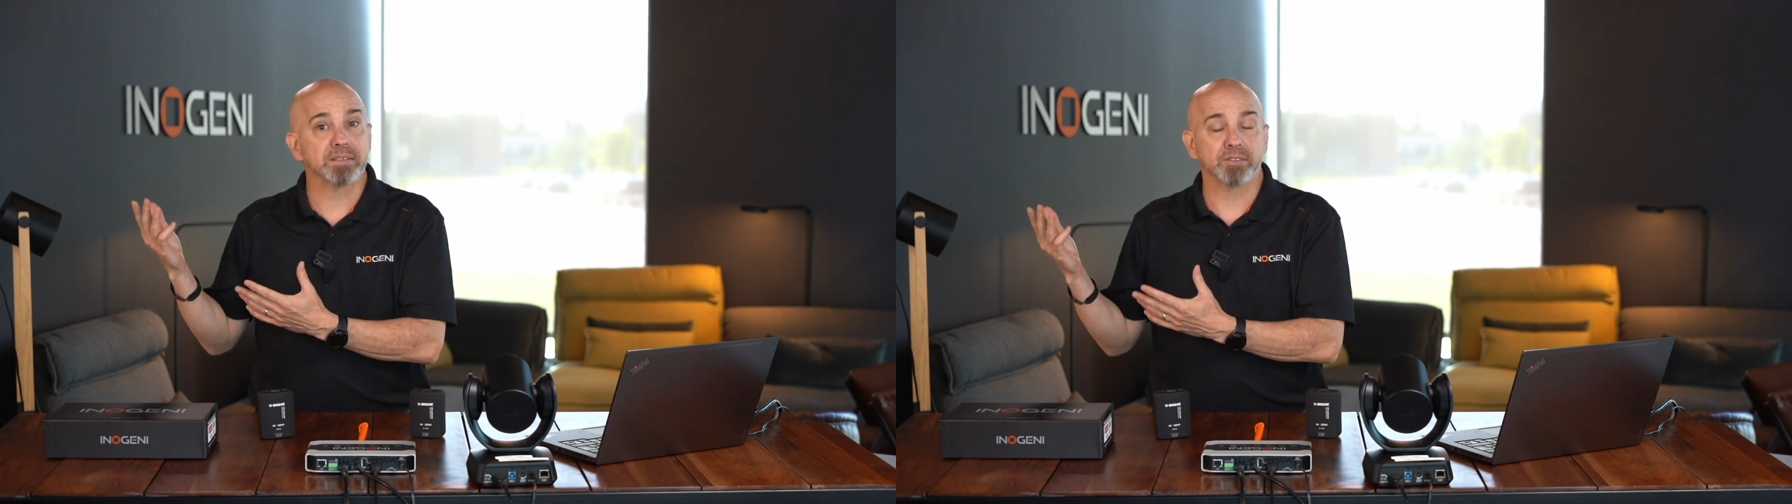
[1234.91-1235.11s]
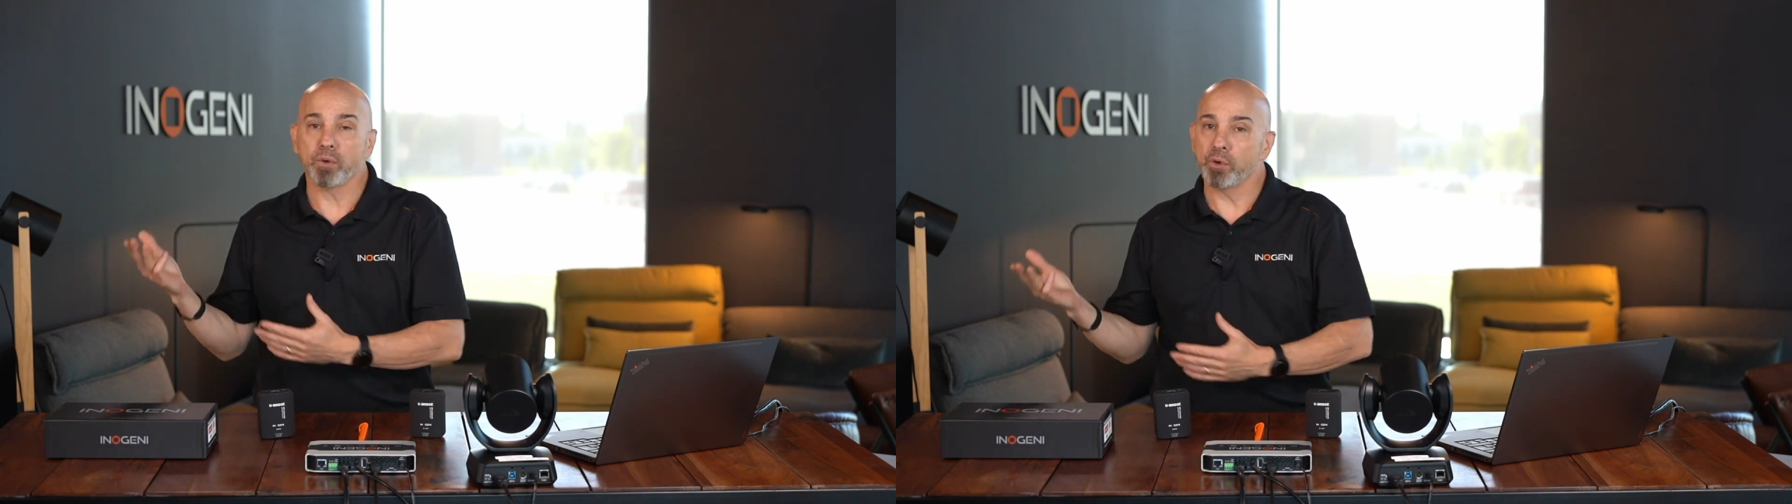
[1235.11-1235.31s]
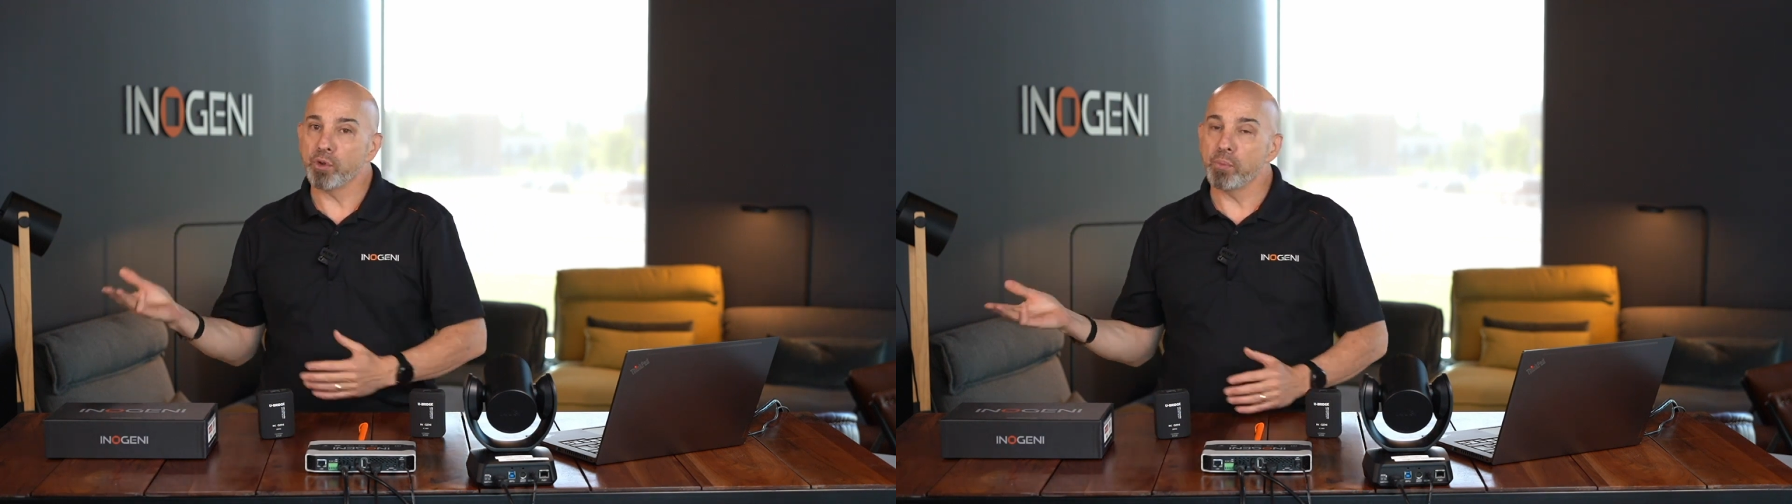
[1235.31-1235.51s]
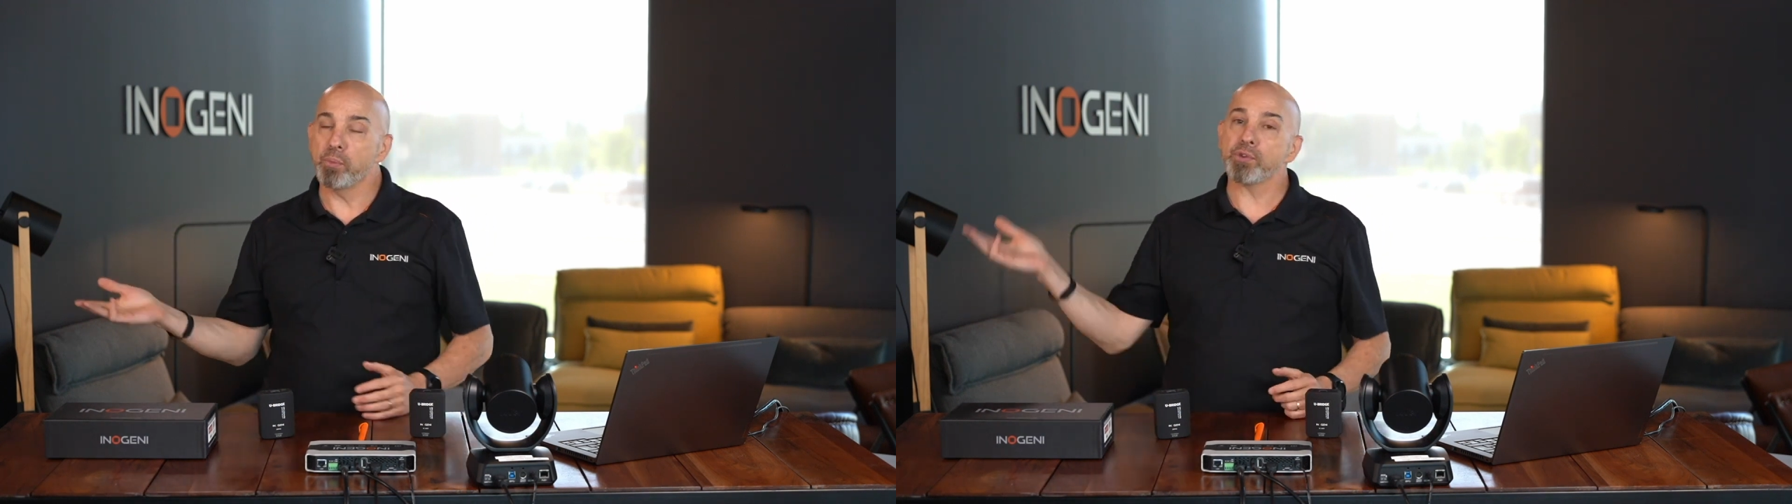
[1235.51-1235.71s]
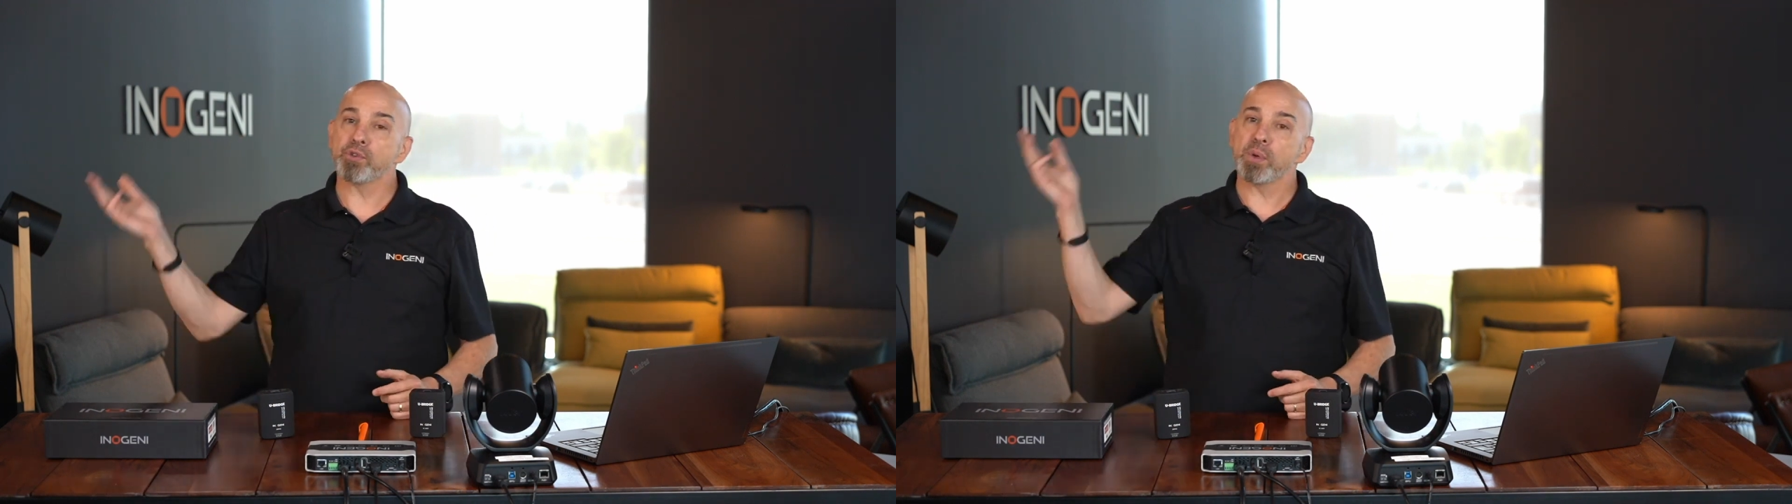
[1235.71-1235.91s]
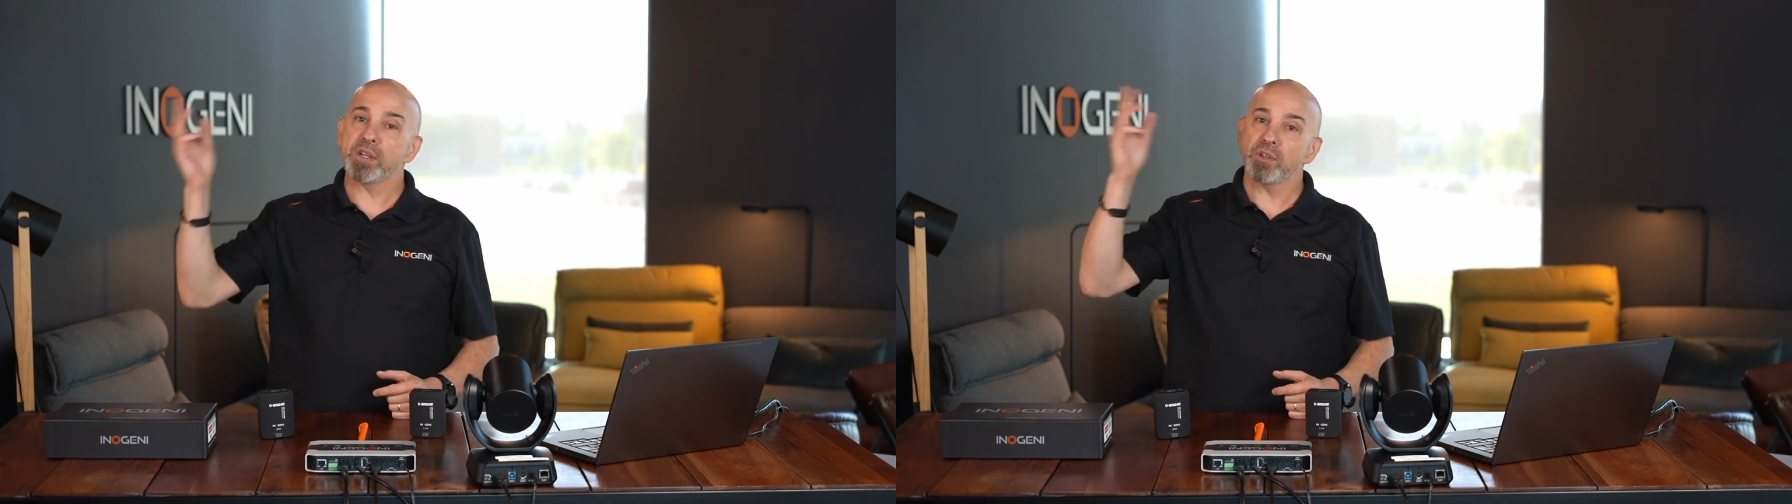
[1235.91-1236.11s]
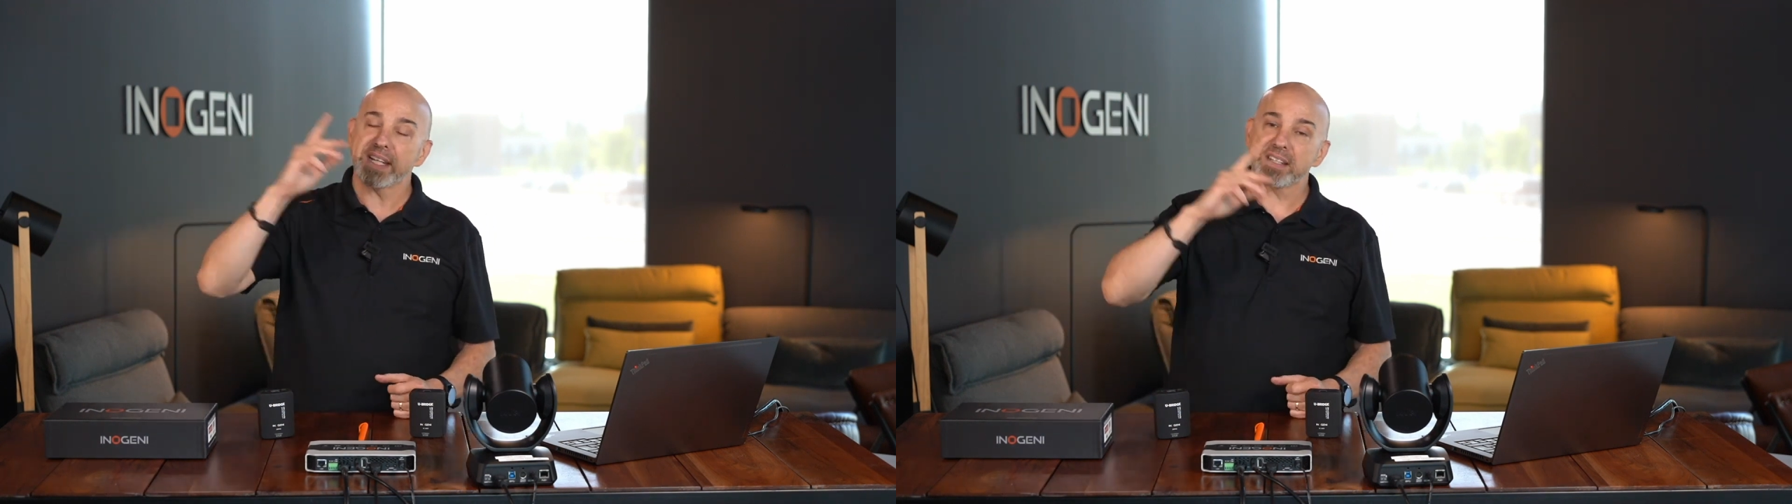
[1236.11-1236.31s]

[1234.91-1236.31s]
Depending on the different